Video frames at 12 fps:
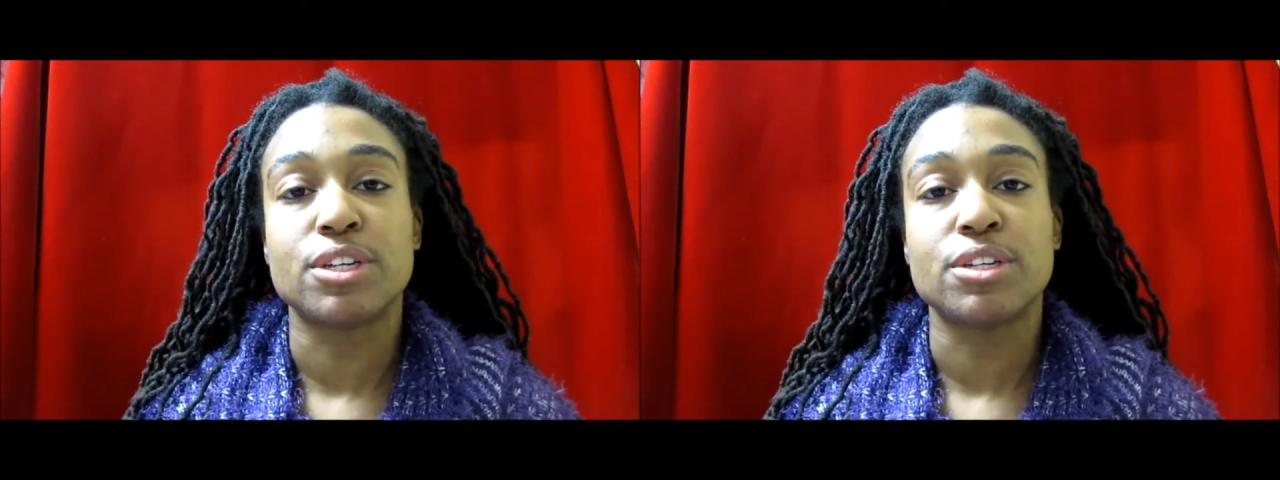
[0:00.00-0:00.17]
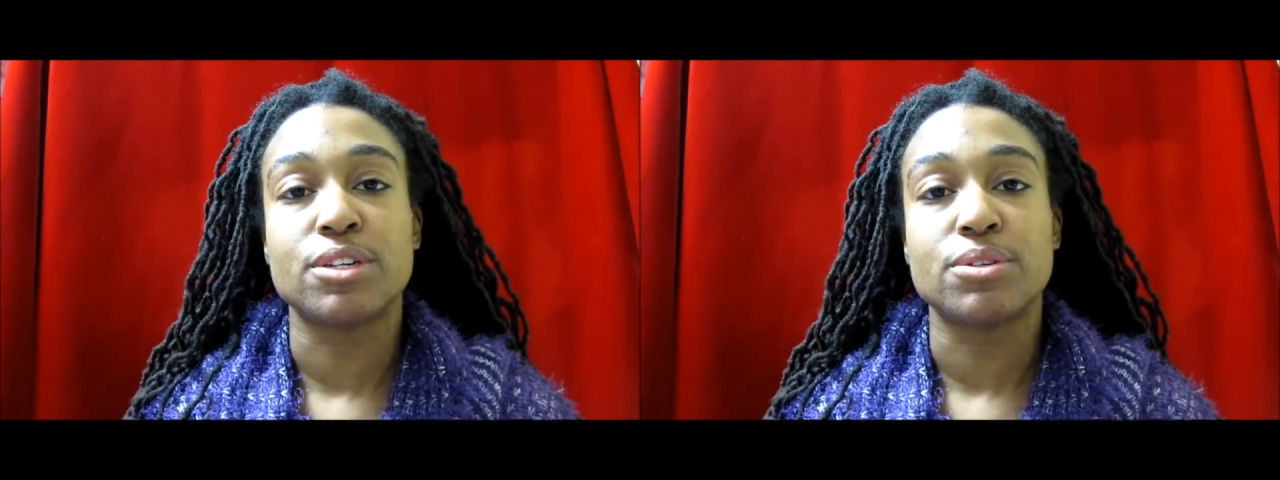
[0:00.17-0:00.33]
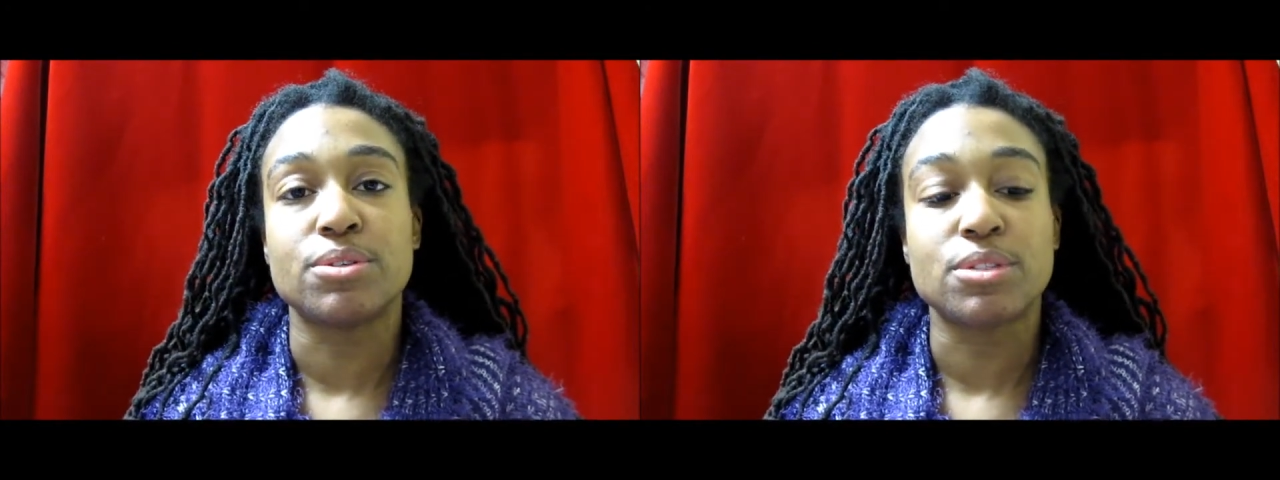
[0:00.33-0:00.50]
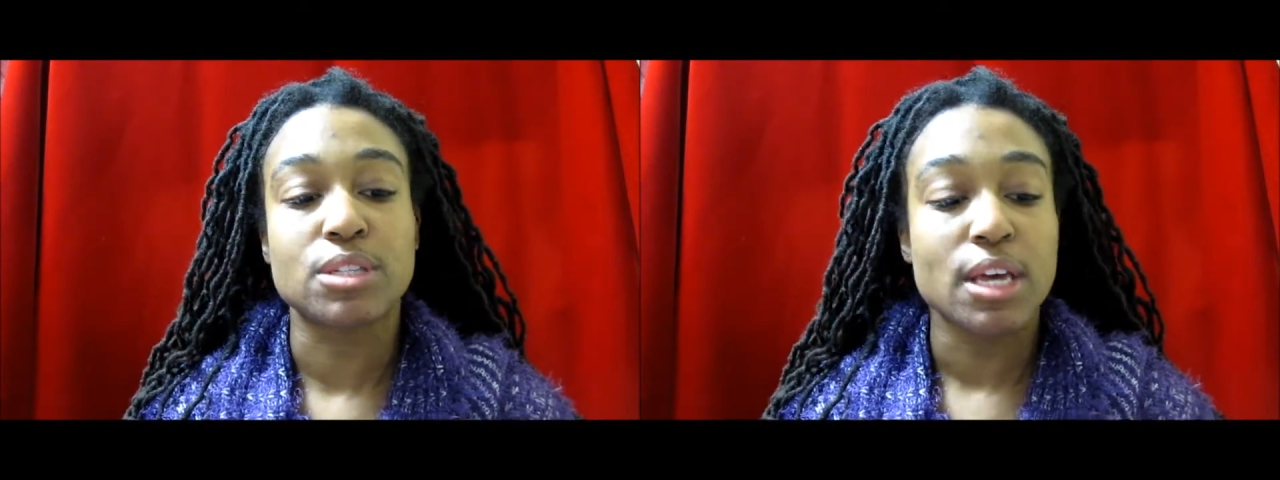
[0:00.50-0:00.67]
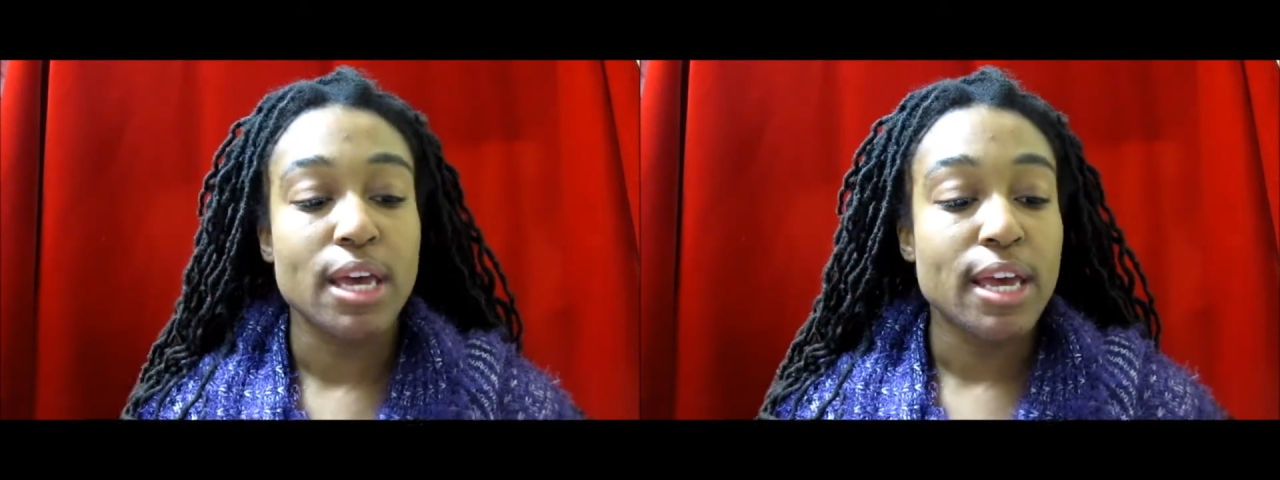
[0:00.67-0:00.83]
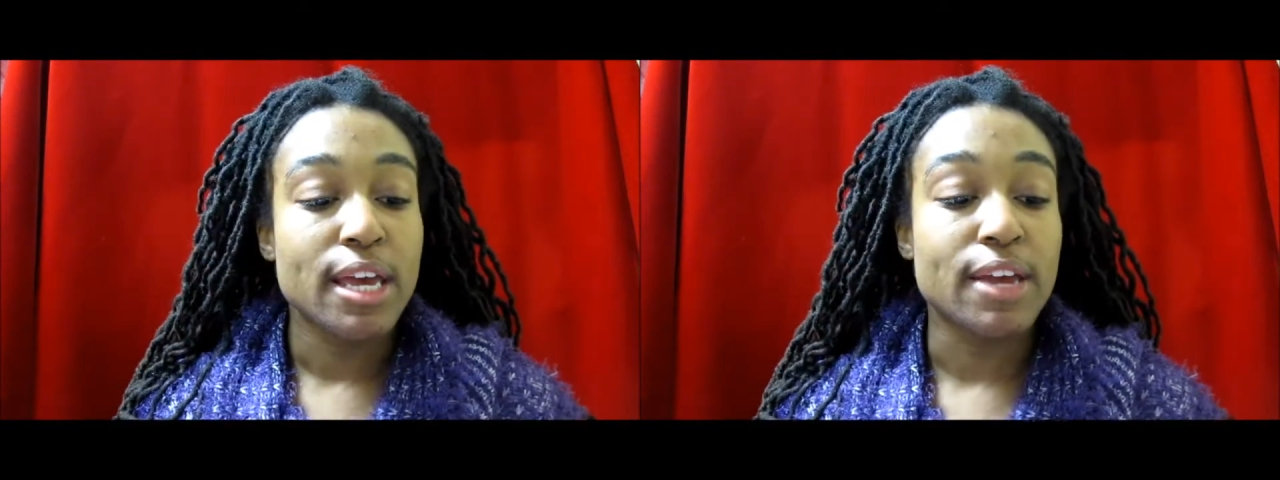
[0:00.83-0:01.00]
use.
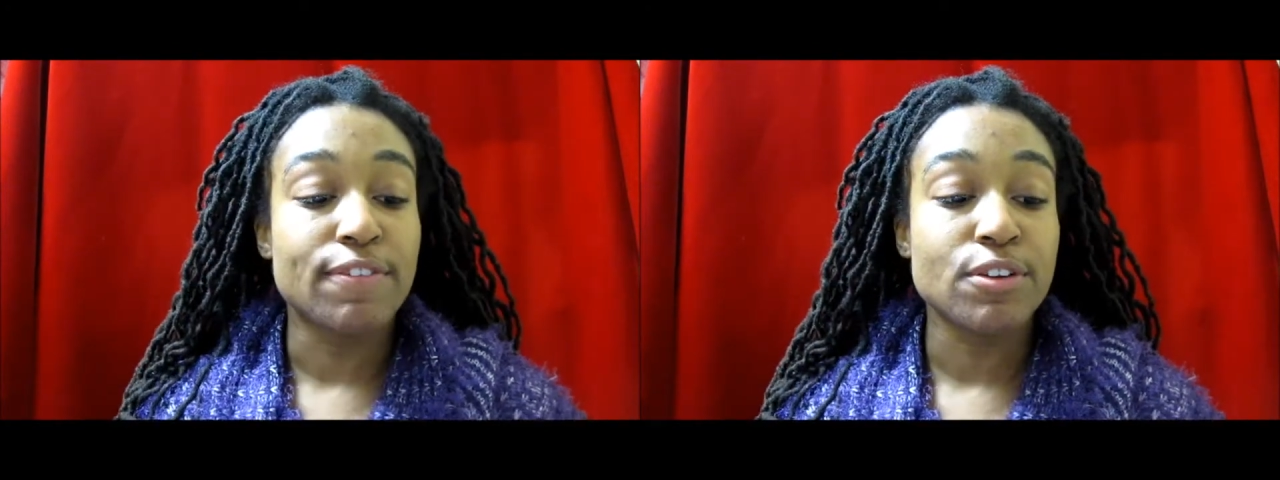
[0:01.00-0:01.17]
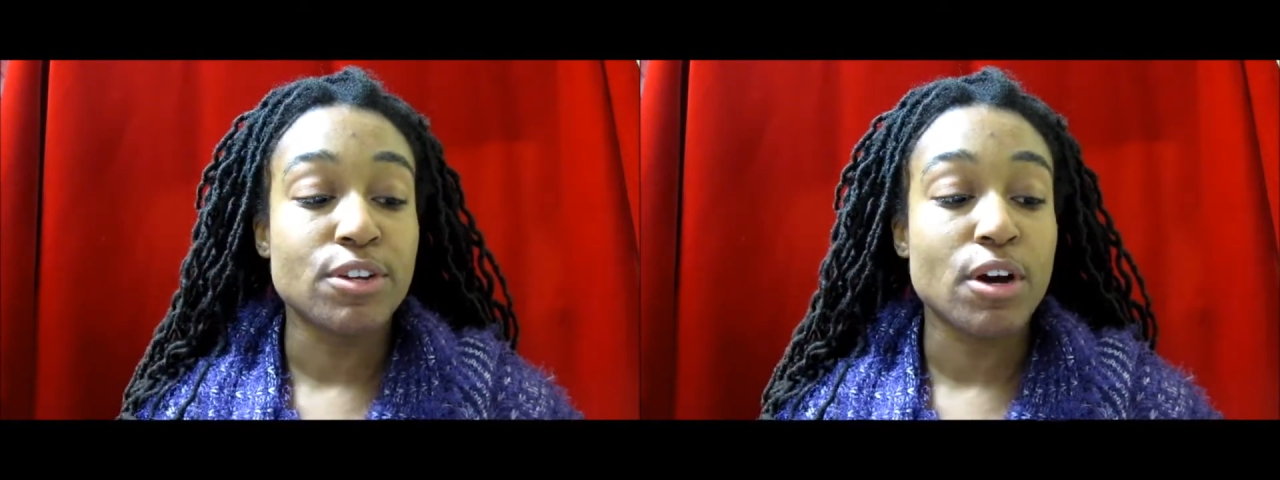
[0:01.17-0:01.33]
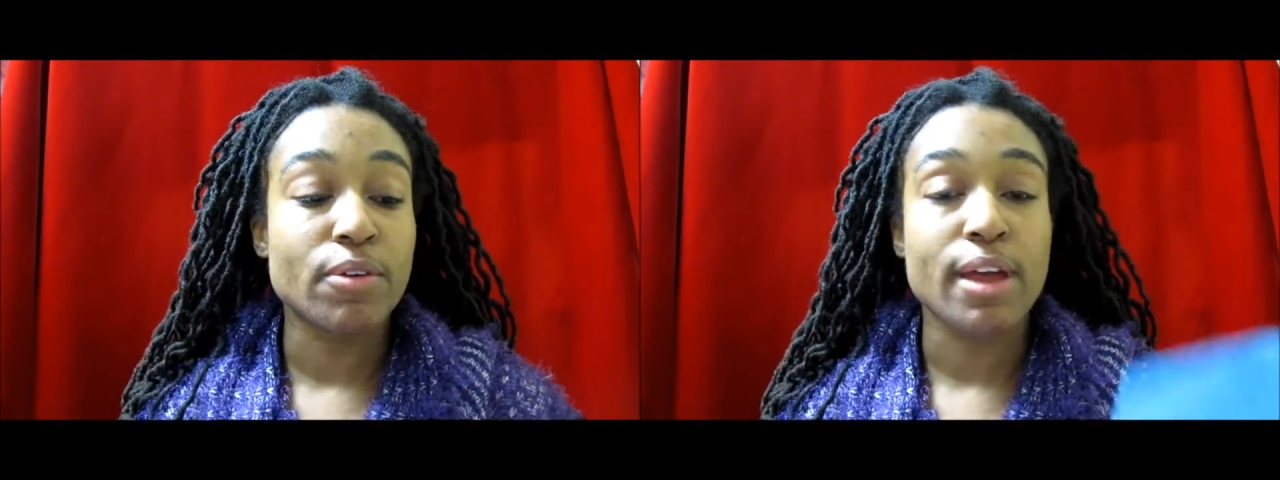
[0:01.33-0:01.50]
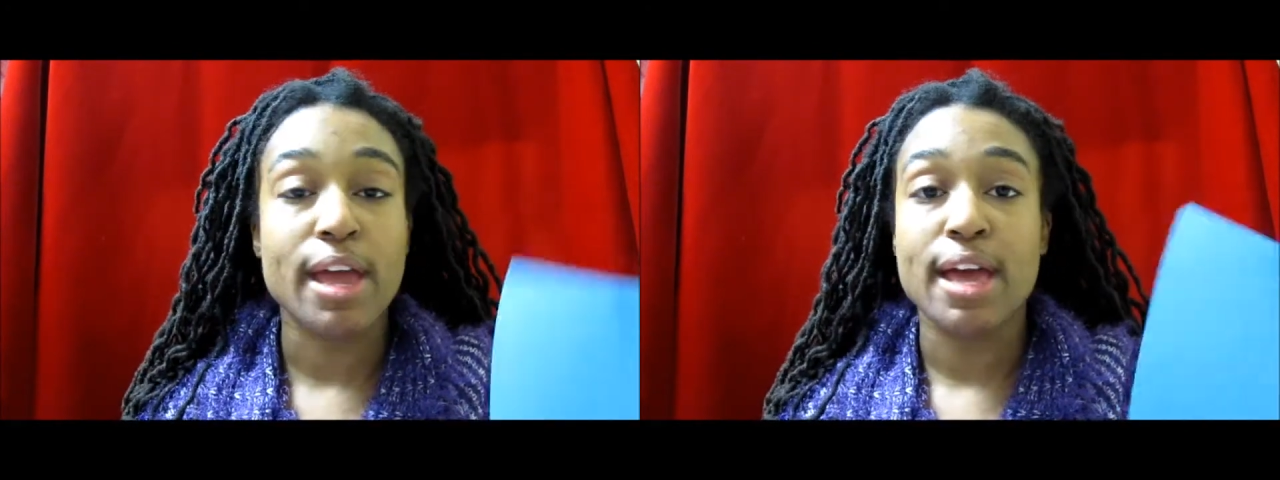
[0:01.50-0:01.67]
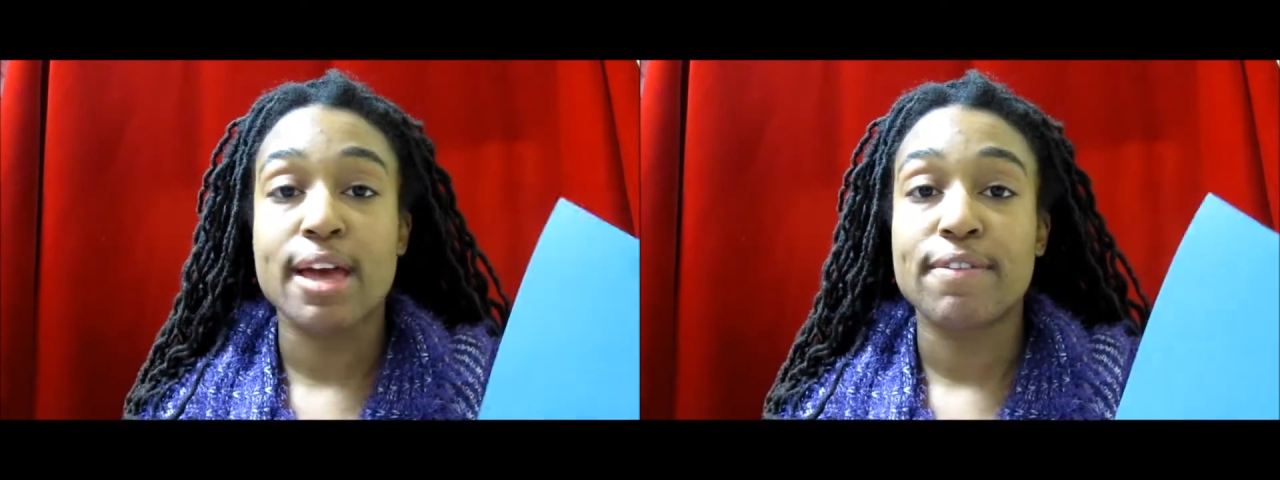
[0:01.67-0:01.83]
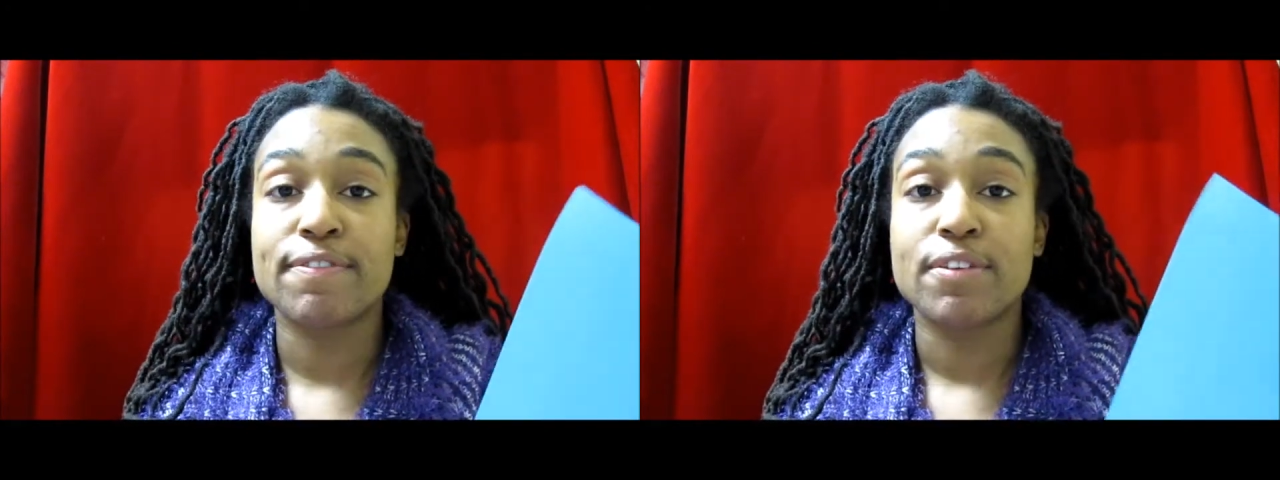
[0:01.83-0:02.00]
If you don't
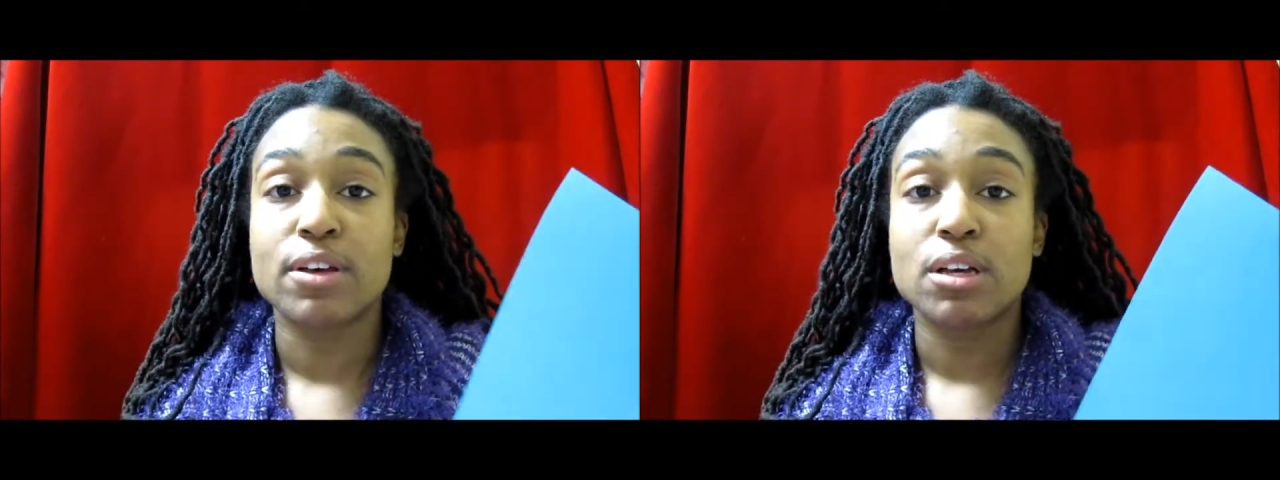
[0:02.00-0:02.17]
have